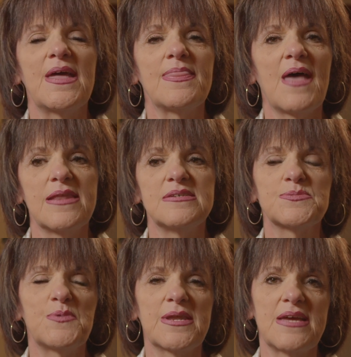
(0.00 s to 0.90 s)
And that
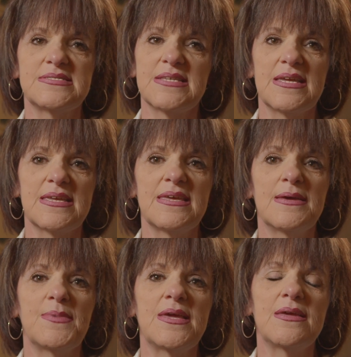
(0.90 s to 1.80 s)
is when I seen
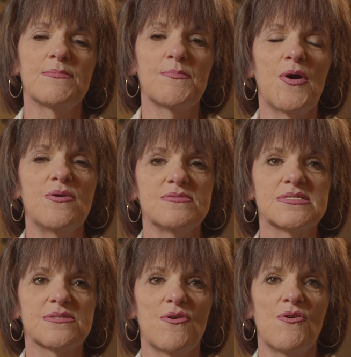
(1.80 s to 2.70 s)
Kimmy
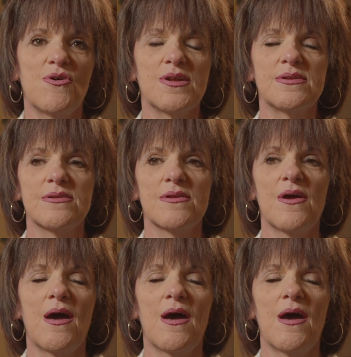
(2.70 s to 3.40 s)
post on